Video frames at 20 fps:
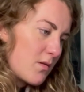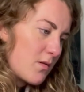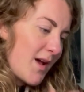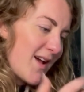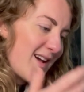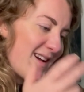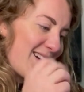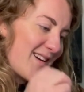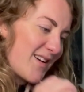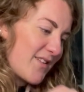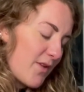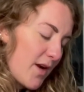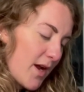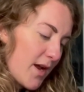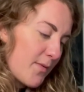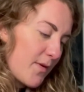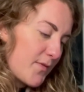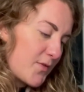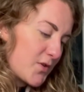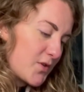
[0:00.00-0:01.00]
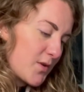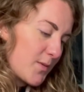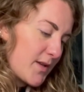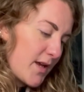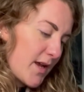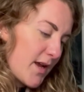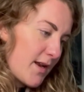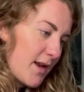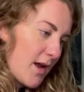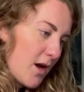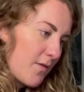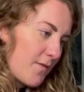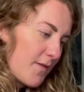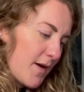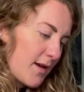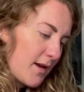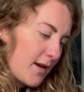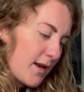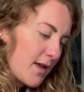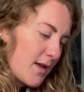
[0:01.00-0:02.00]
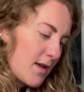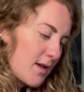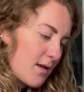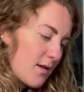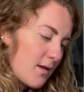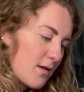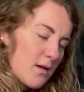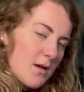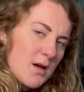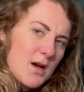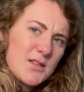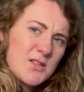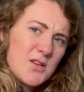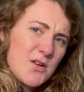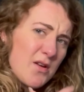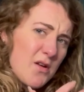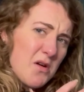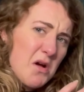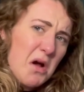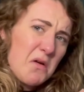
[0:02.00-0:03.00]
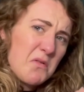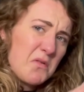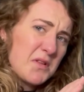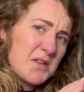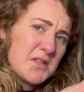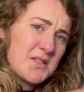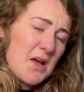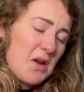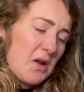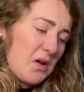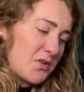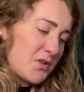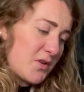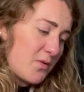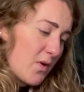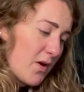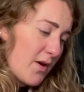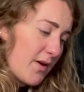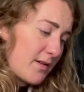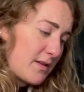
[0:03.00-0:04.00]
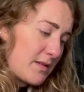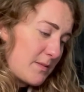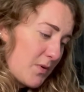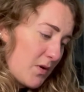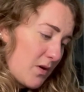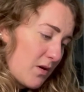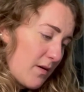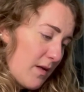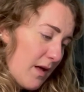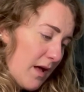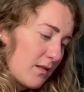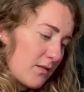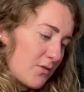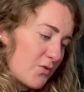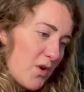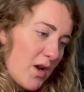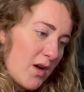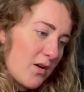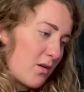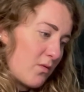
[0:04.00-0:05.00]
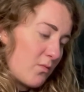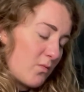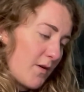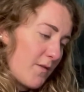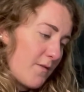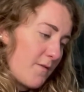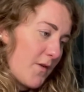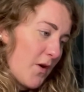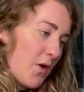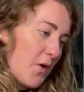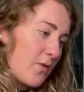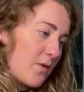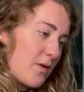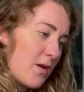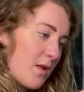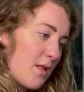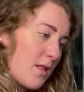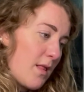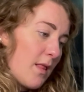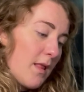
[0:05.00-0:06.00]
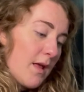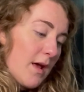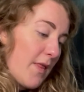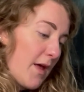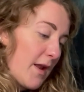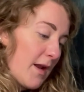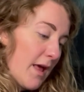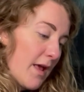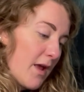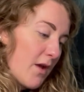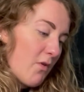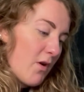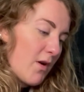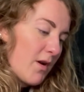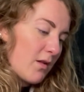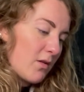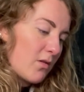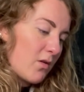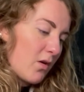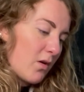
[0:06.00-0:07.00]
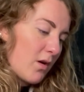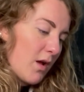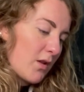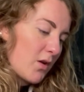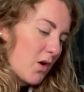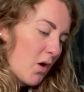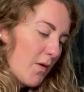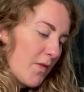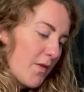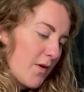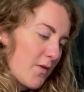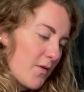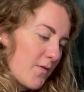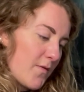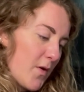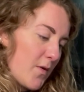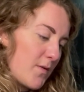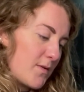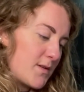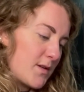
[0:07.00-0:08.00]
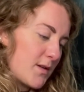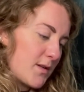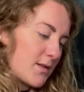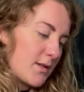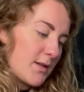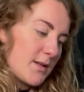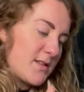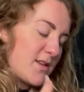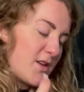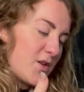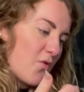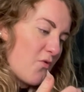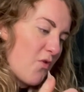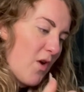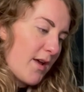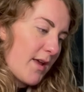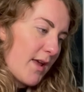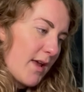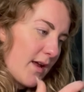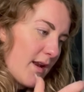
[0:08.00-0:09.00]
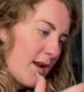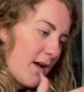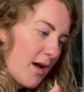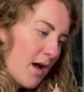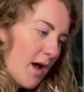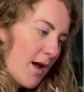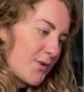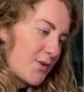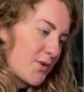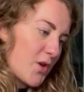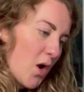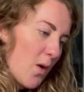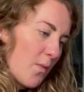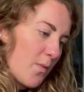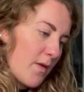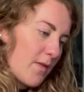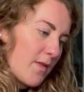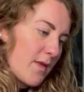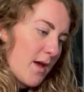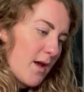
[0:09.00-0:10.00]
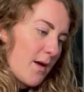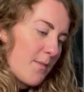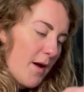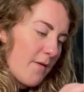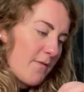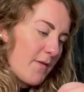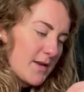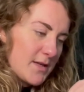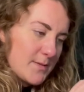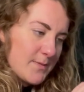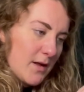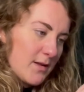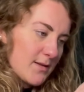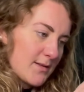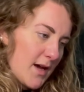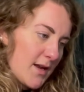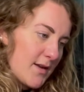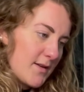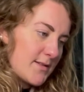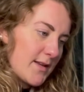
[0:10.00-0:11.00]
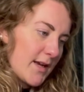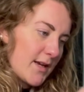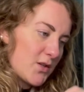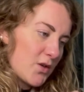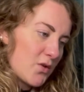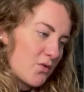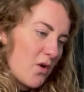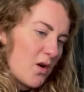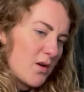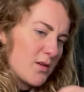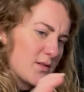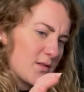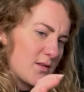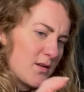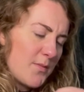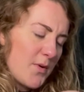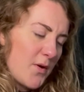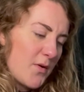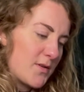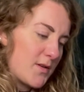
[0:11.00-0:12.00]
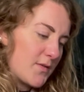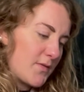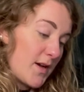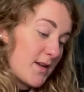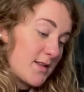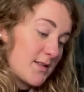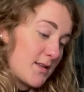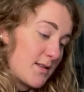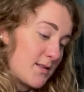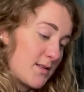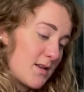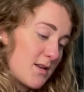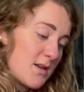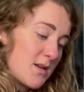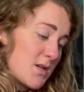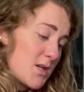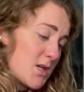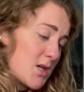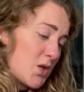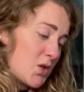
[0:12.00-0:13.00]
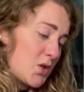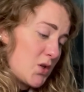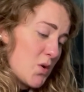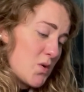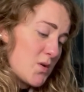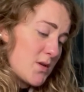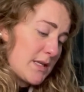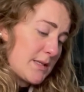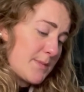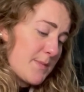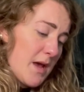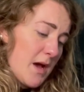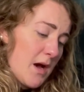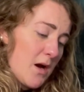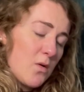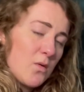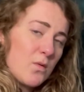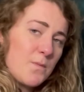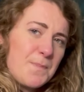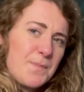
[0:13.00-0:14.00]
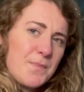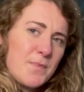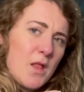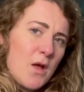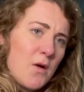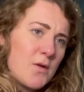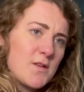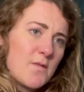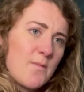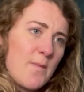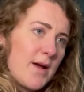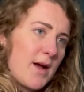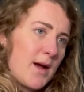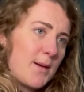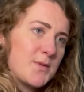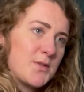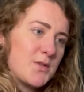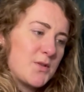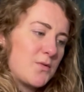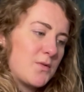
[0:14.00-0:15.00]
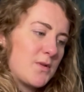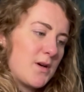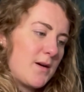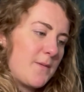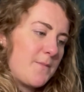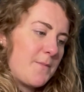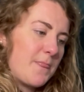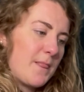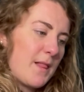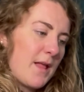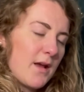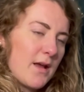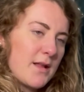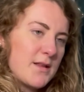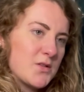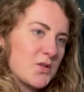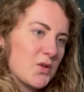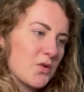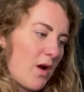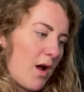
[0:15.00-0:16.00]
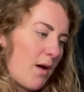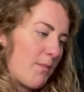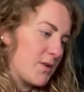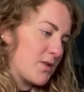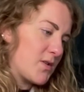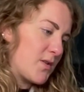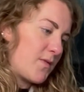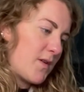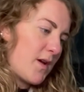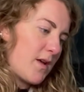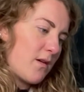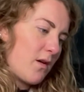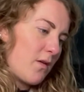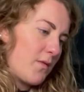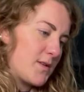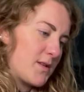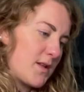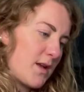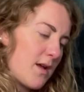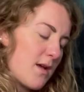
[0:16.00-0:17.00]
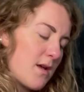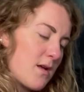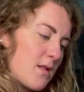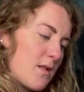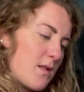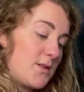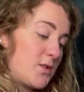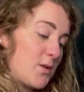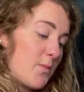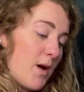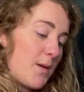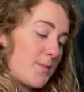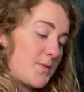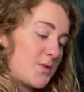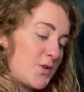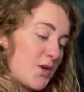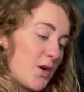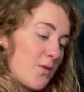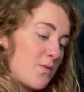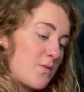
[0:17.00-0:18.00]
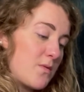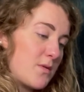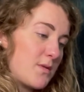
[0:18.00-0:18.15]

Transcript: Aha, right, we've just updated now, finally. I don't know how all this technology works, but I'll track on one phone, and then later on I'll go on the other phone to continue tracking, and I just hope that the MyFitnessPal's kind of synced across on both devices. Don't ask me how. Loads of my apps do that, like Instagram and stuff. Like, obviously some apps don't.